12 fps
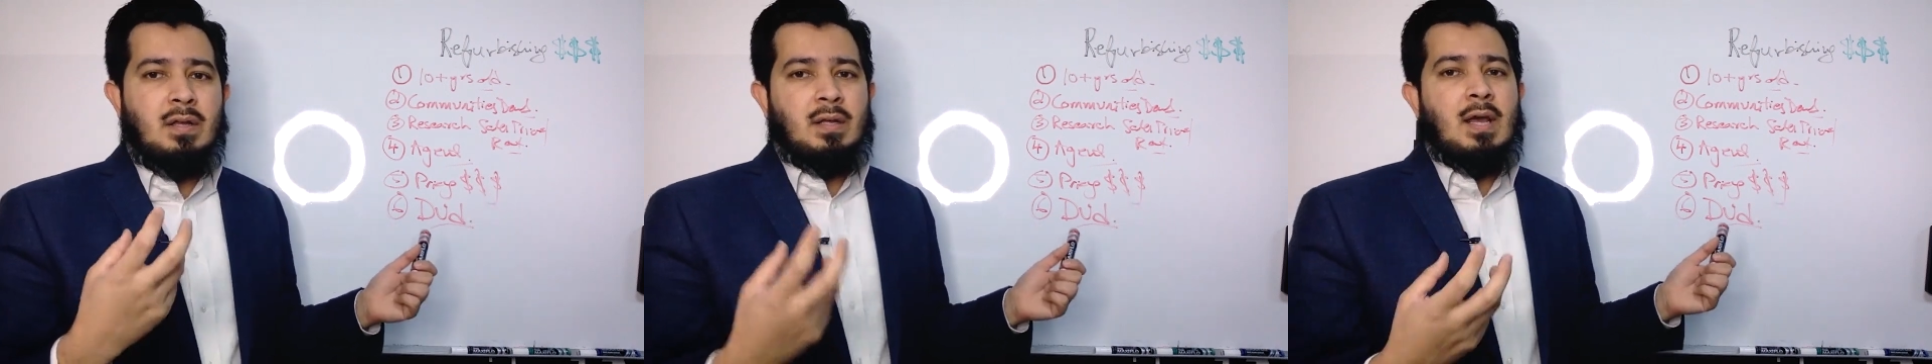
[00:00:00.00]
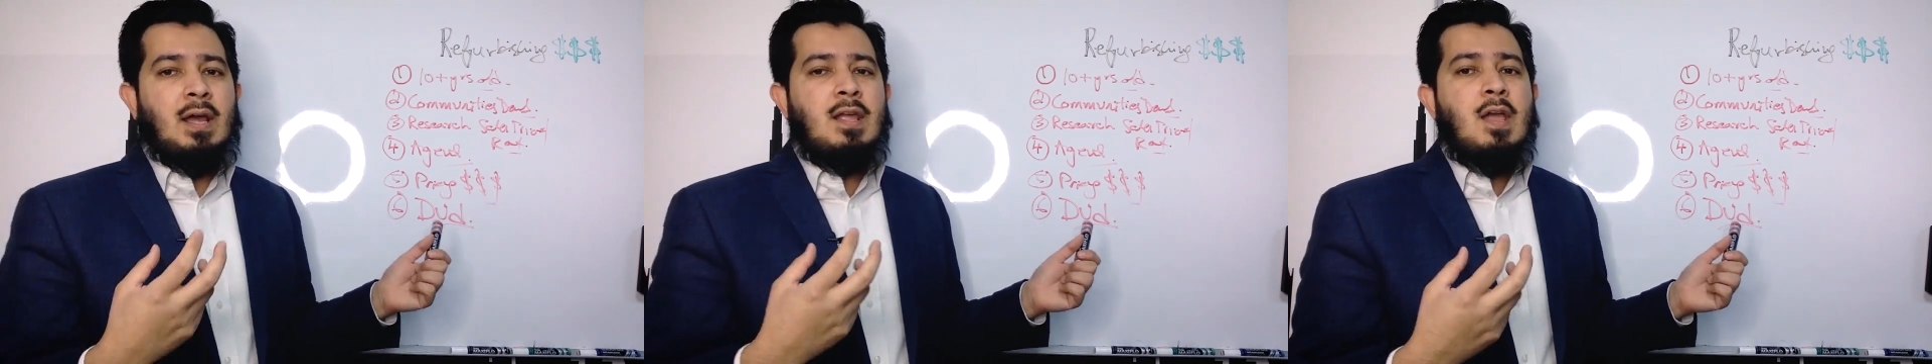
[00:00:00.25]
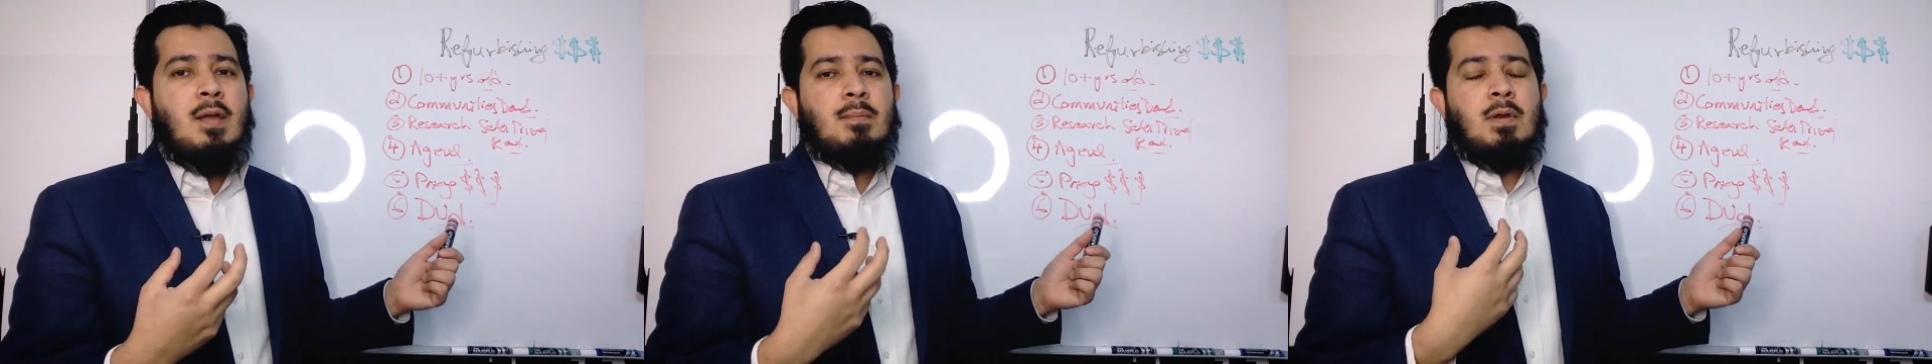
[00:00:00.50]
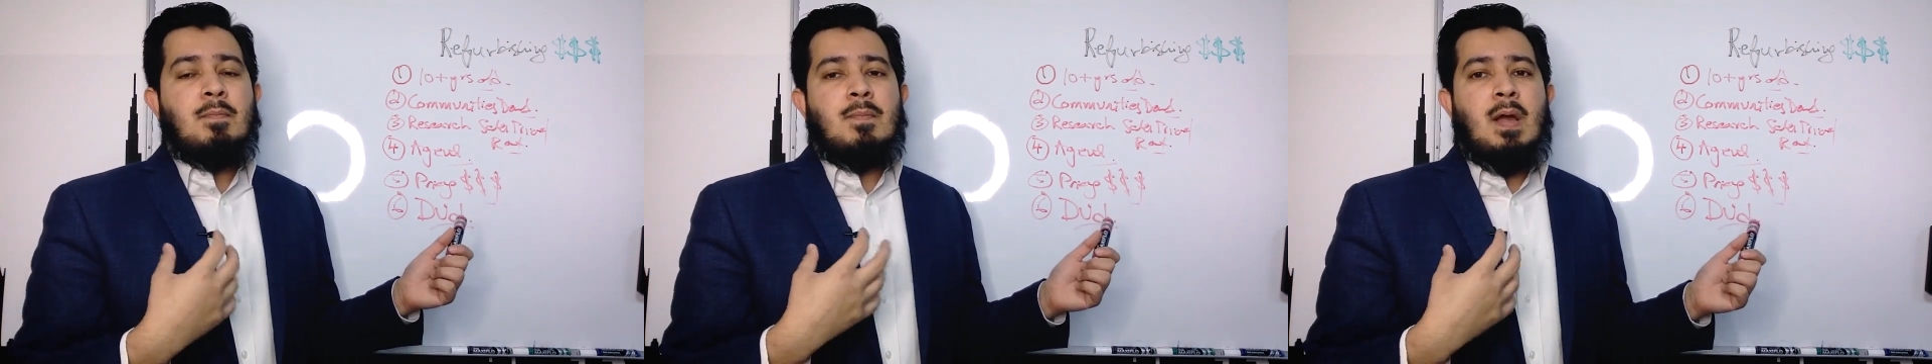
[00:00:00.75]
Okay,
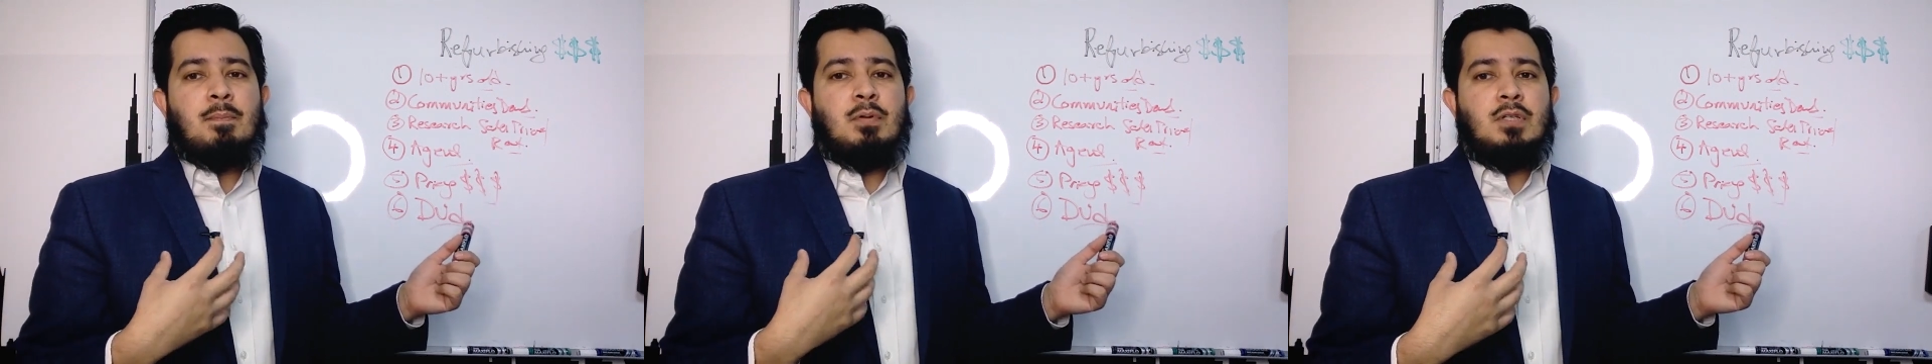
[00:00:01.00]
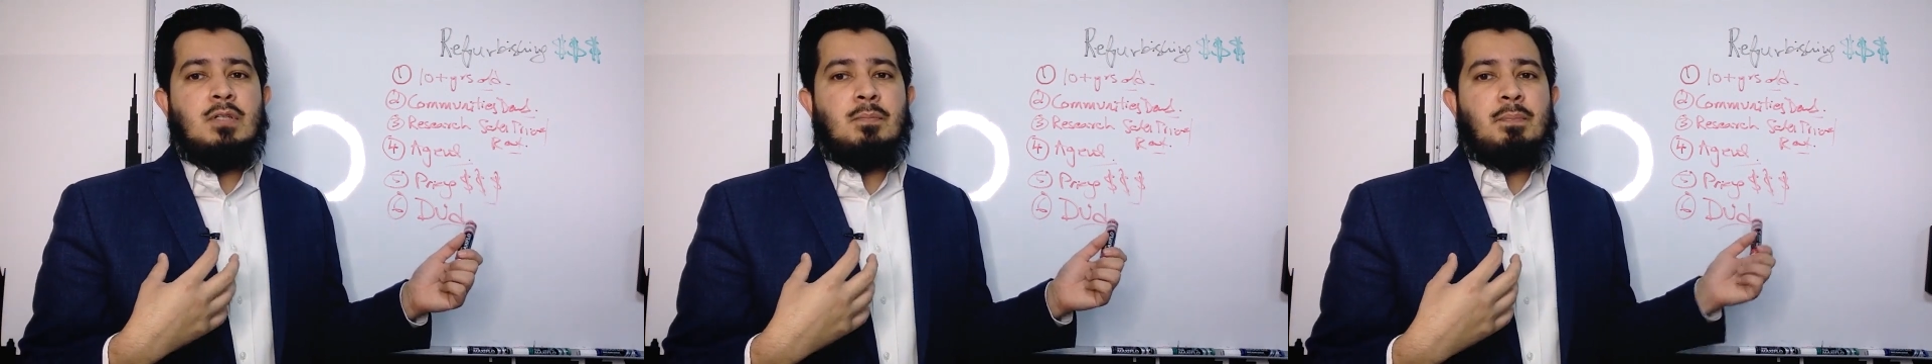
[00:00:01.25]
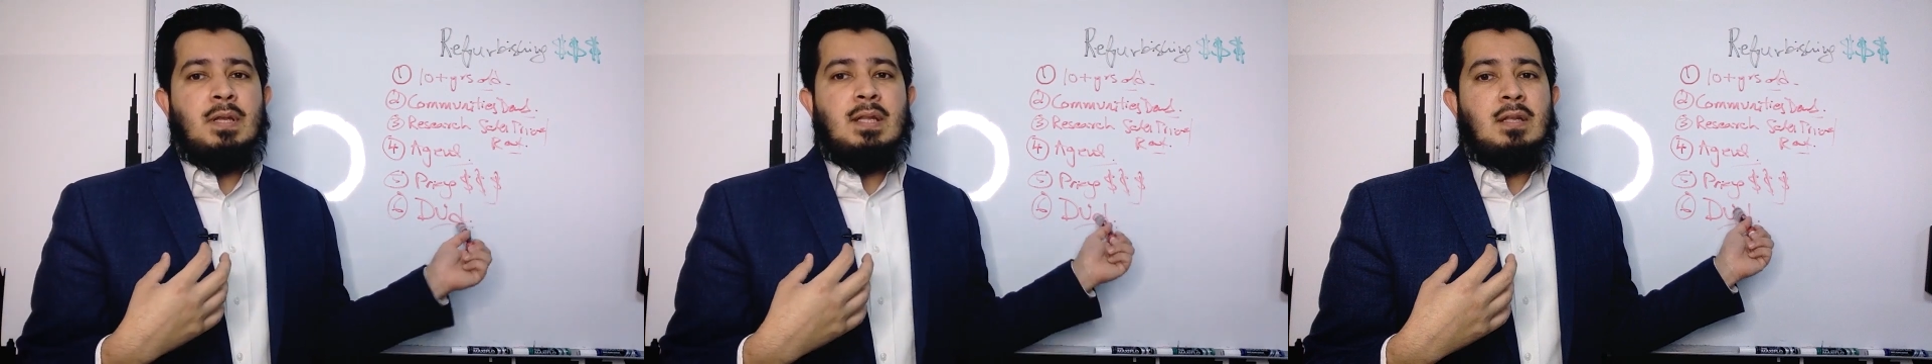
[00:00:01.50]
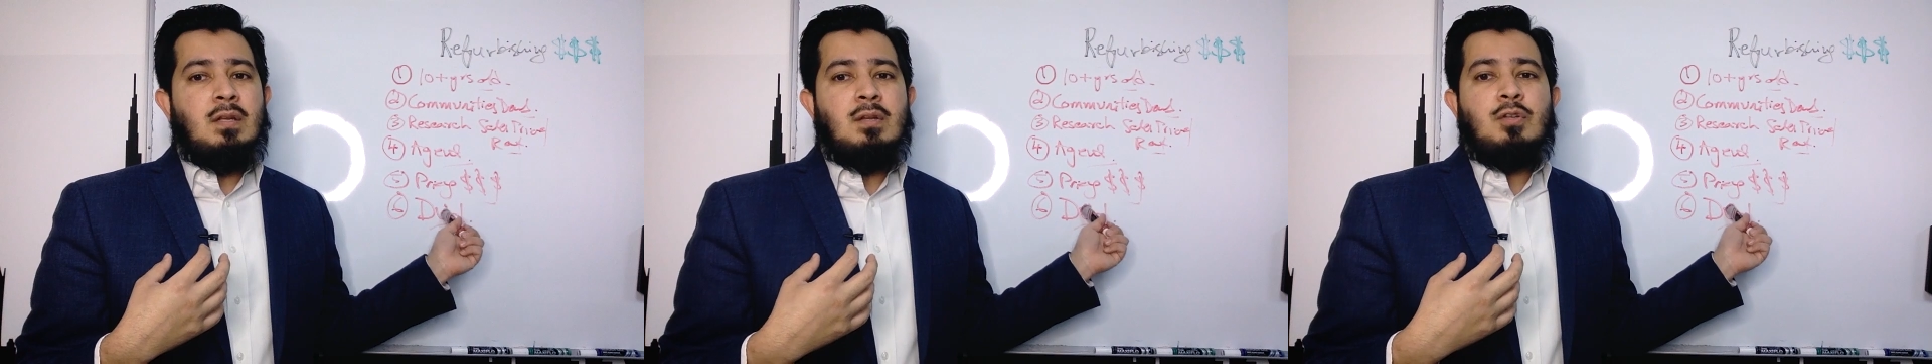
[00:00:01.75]
but in my personal
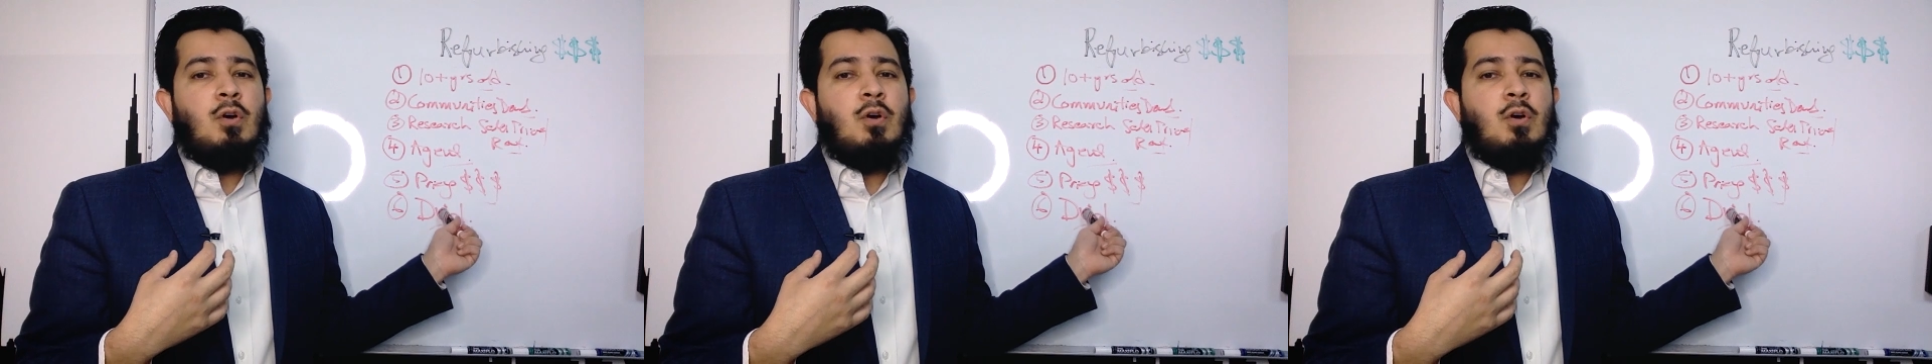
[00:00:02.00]
opinion,